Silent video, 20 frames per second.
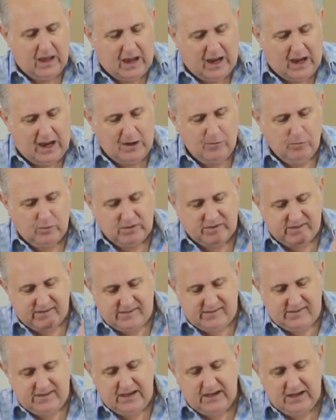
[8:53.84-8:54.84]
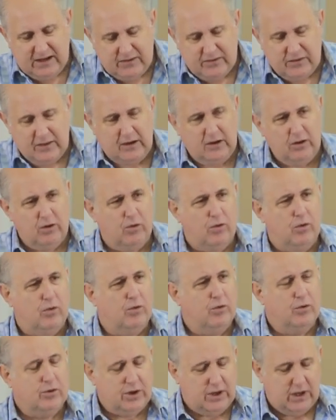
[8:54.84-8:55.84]
I will seek the
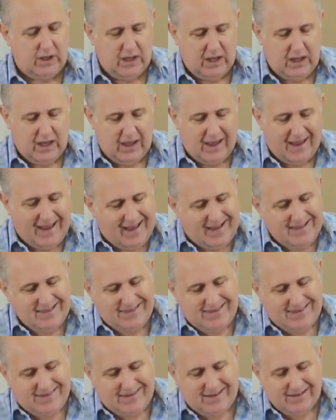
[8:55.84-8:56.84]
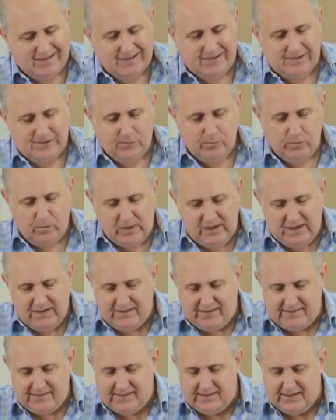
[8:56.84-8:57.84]
Lord until we
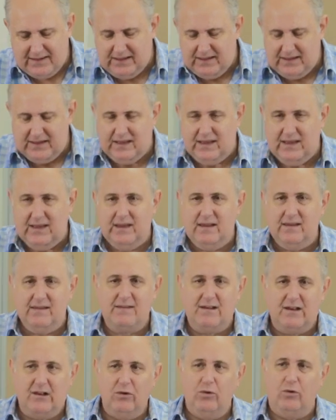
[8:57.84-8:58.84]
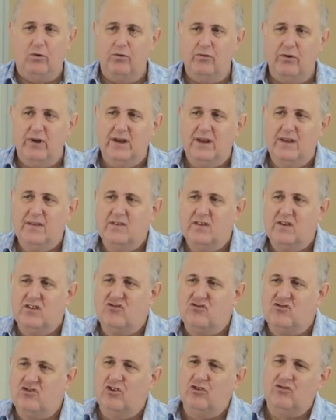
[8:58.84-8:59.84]
see his glory in this
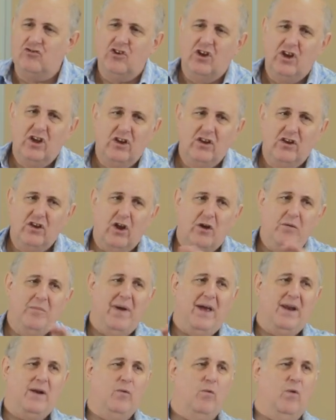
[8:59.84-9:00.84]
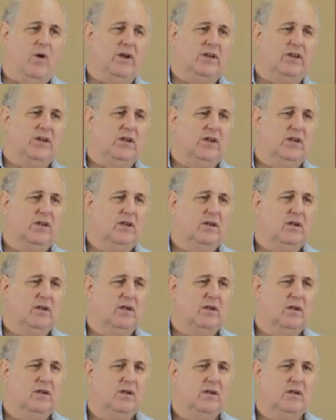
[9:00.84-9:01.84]
church, no matter what.
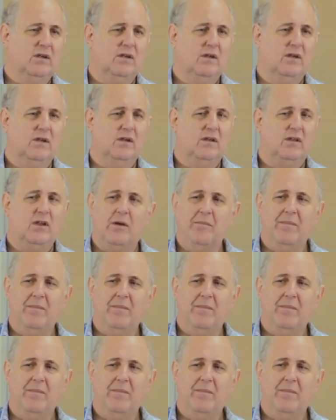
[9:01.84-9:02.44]
No